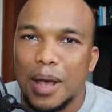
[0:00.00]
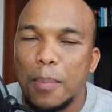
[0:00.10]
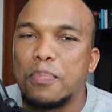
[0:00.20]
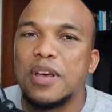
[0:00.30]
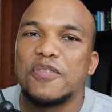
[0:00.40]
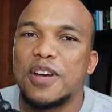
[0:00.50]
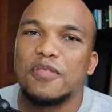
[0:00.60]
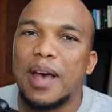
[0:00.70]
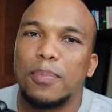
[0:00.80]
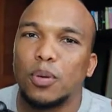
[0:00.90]
A big fan
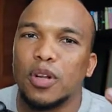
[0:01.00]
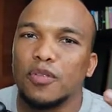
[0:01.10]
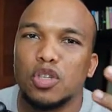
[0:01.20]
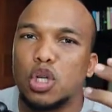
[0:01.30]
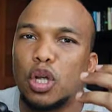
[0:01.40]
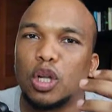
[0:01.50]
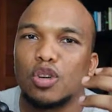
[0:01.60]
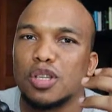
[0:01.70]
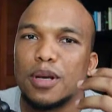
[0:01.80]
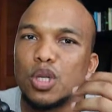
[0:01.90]
of Apple, one of those loyal
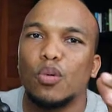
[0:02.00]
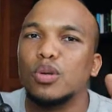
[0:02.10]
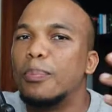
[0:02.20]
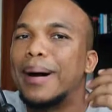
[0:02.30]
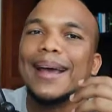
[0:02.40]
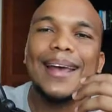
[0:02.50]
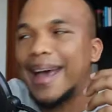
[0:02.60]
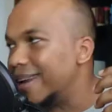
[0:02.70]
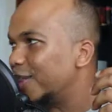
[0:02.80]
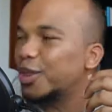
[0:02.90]
customers who will buy
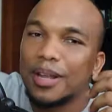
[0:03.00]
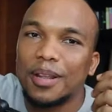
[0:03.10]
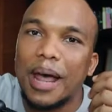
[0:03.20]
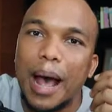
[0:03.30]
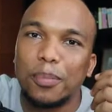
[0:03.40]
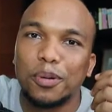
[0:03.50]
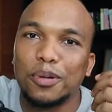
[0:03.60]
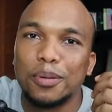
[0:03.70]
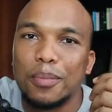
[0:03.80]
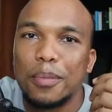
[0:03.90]
anything that
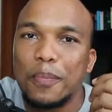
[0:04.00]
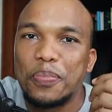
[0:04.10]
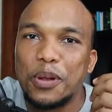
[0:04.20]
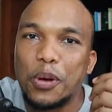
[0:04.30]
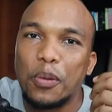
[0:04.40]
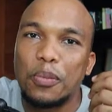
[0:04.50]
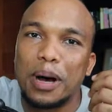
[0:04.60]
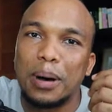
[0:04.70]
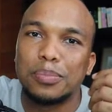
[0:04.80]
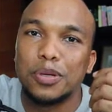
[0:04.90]
Apple,
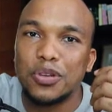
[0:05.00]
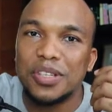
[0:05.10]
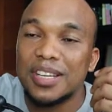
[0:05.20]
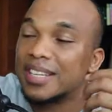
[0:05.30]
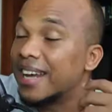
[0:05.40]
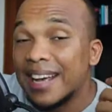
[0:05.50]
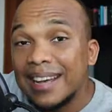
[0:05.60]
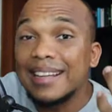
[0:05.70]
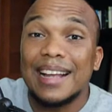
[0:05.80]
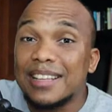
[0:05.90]
produces.
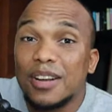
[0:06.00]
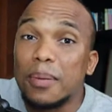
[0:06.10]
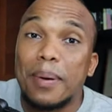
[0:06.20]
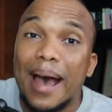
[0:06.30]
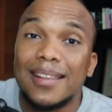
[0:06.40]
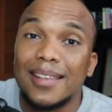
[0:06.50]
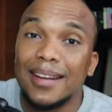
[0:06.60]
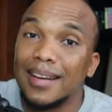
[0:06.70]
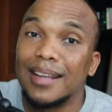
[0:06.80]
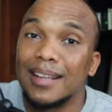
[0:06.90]
That's not a bad thing
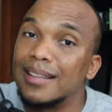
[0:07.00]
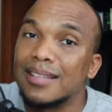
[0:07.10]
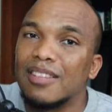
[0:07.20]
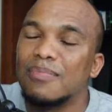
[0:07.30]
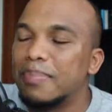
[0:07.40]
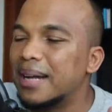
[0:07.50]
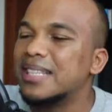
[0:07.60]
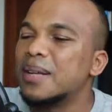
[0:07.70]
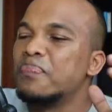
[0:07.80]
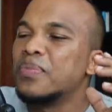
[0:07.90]
in itself,
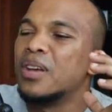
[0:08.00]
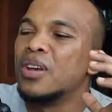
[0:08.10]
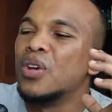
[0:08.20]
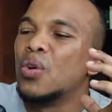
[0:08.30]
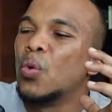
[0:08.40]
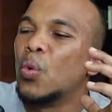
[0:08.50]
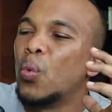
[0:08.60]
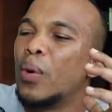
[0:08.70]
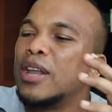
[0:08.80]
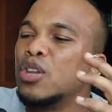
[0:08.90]
but
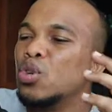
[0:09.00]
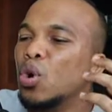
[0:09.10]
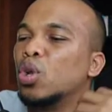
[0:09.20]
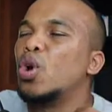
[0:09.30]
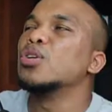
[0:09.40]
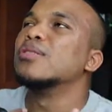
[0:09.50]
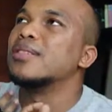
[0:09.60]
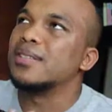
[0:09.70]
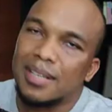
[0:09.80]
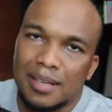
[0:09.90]
when your
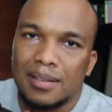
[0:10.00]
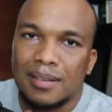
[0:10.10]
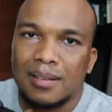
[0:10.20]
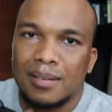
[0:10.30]
loyalty